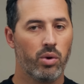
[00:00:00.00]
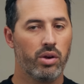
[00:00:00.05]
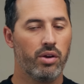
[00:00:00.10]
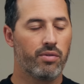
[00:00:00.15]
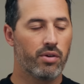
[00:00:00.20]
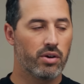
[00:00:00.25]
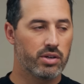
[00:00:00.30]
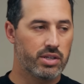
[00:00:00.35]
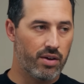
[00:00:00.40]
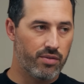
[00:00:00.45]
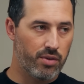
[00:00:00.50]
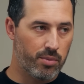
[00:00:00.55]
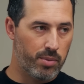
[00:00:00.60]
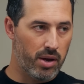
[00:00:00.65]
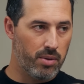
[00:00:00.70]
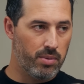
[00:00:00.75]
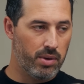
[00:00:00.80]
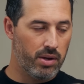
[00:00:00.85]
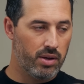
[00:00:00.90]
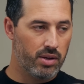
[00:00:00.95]
When you first have a
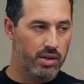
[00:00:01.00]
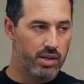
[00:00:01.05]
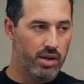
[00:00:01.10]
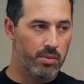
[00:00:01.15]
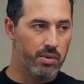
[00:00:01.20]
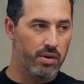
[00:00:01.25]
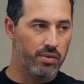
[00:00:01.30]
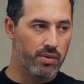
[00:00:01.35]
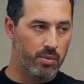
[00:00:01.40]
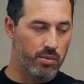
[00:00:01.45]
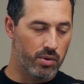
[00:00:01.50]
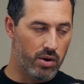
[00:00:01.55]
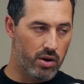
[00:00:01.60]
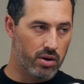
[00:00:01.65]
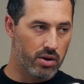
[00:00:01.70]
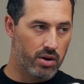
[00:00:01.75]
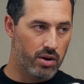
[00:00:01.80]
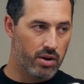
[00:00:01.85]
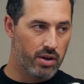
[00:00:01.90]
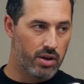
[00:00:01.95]
baby, tell me if I'm
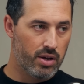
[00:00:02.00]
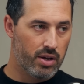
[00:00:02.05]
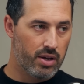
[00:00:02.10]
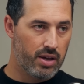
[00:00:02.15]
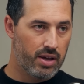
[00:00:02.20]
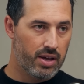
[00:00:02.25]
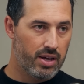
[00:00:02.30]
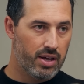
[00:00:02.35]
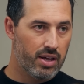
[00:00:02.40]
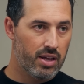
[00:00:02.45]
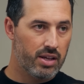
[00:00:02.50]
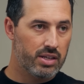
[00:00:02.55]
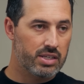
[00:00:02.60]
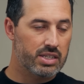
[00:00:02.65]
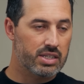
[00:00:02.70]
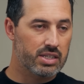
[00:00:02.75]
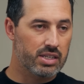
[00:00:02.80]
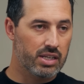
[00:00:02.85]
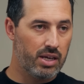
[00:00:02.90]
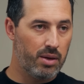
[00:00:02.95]
wrong,
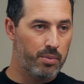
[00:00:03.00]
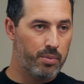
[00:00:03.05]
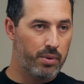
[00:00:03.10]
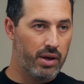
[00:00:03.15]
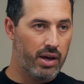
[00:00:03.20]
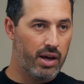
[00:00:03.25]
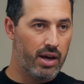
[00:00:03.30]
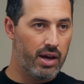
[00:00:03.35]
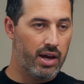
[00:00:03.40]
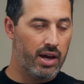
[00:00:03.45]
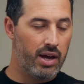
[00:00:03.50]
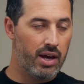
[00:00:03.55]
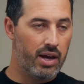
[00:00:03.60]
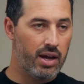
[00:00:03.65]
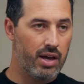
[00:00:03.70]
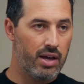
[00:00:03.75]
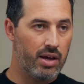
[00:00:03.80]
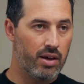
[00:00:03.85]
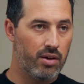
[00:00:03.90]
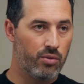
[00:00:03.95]
sleep
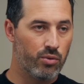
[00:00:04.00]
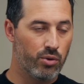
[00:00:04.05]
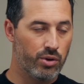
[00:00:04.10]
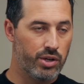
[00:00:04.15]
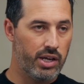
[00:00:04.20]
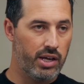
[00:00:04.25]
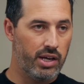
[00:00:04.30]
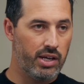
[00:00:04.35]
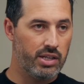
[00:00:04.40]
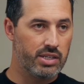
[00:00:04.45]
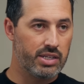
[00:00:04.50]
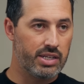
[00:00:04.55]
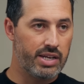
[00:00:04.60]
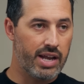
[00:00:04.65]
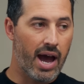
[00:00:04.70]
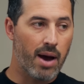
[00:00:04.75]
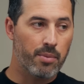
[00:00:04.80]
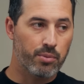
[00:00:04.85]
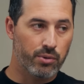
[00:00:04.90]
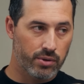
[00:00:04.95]
routines,
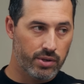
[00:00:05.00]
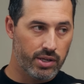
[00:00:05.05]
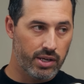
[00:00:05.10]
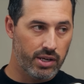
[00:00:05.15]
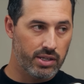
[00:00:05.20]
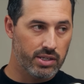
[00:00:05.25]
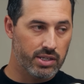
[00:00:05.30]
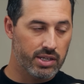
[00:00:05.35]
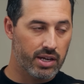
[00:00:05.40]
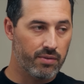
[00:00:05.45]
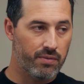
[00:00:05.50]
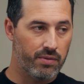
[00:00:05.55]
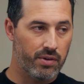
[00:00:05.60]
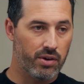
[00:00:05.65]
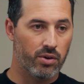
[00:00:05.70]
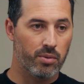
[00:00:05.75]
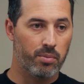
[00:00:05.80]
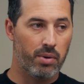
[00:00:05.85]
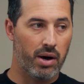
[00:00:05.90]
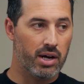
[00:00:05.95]
nap routines can
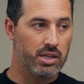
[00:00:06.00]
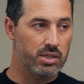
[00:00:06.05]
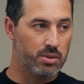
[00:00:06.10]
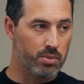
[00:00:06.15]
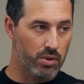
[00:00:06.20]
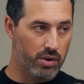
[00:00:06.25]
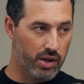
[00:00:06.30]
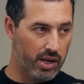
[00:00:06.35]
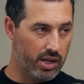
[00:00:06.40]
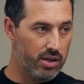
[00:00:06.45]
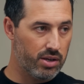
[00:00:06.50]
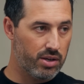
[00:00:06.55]
feel impossible to get